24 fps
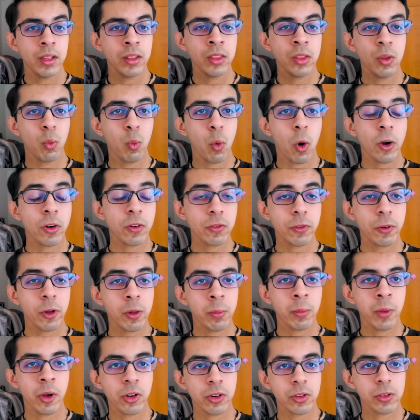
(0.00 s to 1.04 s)
the Waterfall
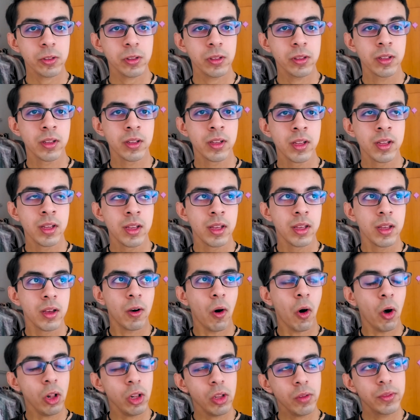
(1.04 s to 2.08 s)
model,
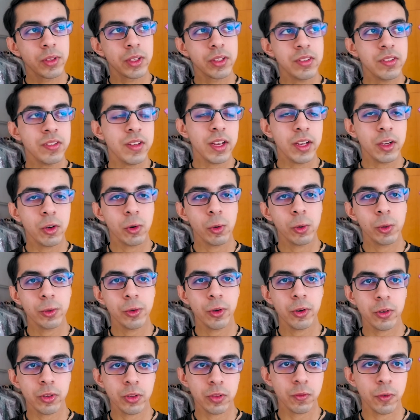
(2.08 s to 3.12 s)
all of the
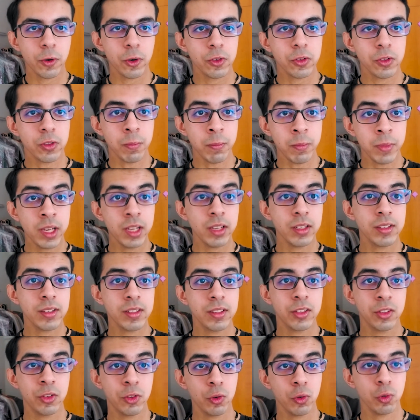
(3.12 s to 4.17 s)
stakeholders first meet
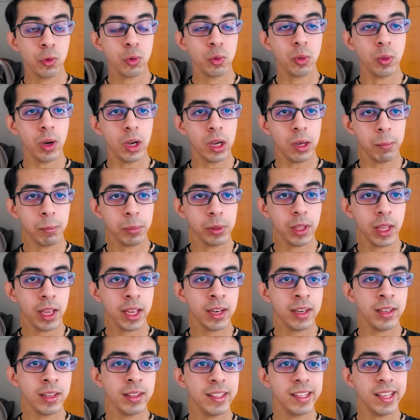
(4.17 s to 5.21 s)
to
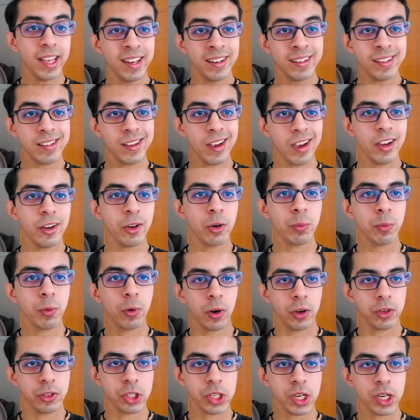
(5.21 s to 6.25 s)
plan the entire
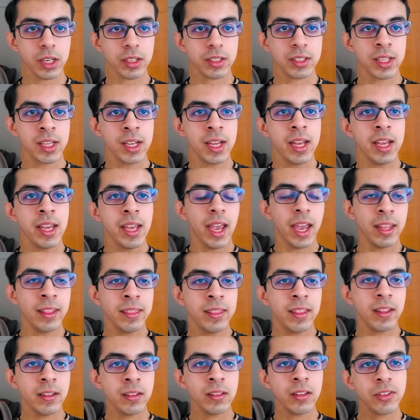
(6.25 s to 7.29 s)
project, and
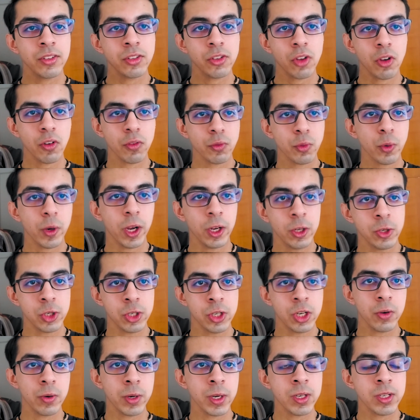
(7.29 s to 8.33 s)
then the software
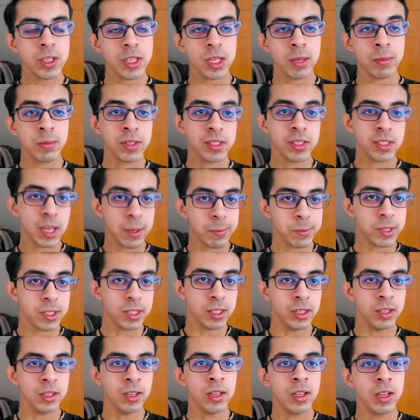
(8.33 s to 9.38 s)
engineering team steps
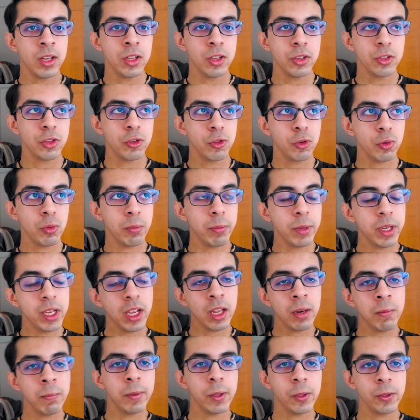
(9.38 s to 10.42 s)
in to
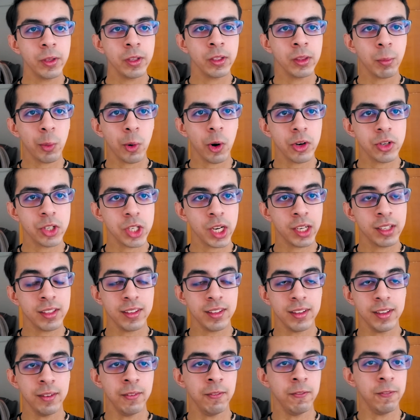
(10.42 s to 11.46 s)
begin building the project
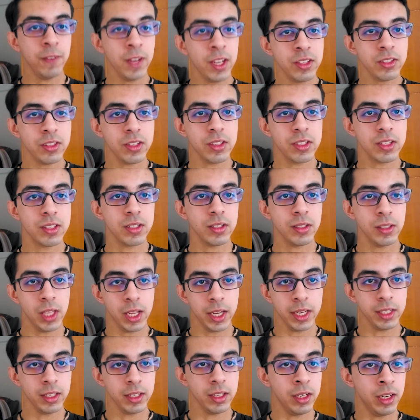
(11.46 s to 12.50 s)
in phases
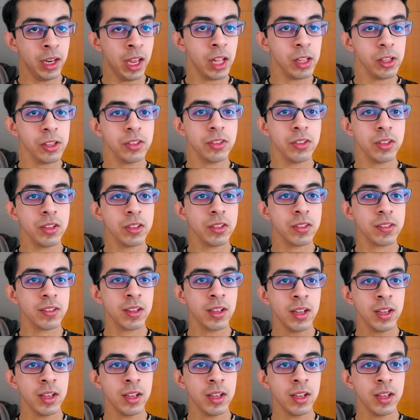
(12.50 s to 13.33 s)
like analysis,